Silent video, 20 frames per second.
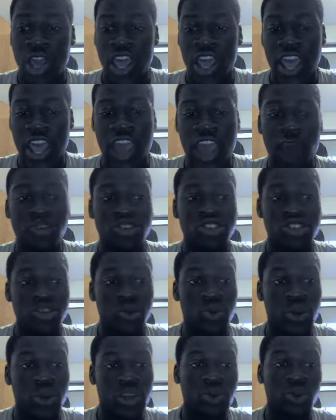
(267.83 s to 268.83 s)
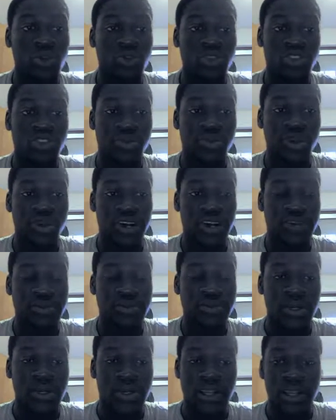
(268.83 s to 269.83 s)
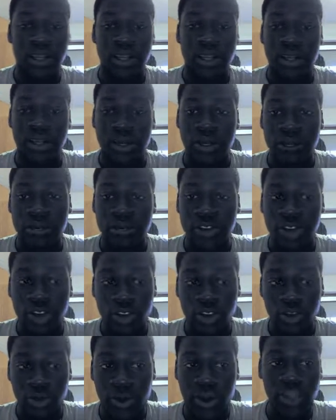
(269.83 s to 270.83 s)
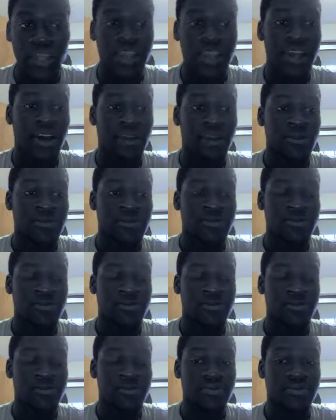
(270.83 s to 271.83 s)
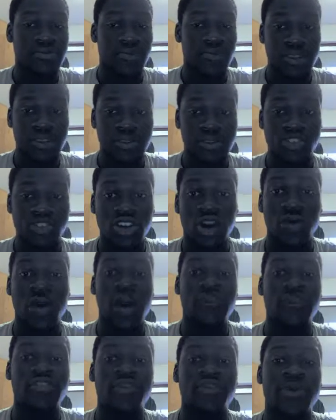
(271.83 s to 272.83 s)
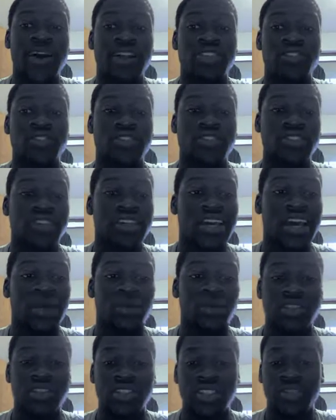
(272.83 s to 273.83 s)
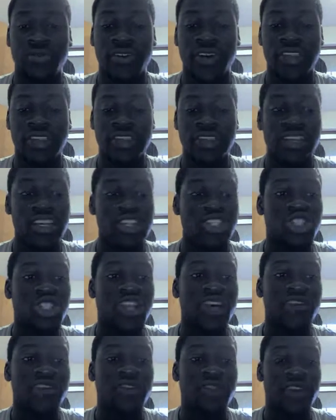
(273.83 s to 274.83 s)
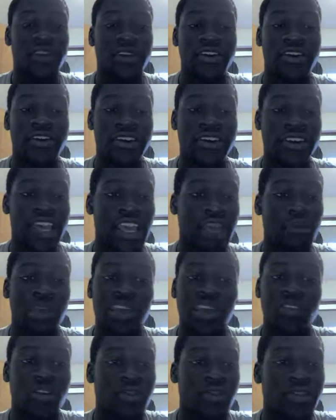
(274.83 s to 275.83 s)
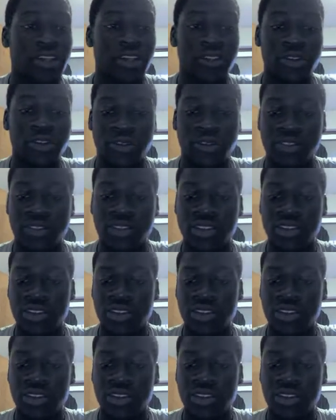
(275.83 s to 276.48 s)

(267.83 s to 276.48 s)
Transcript: average of 20 points was put up. I'm telling you right now, start Ryan Fitzpatrick versus the Cowboys defense. He should have a very good game, even if they lose.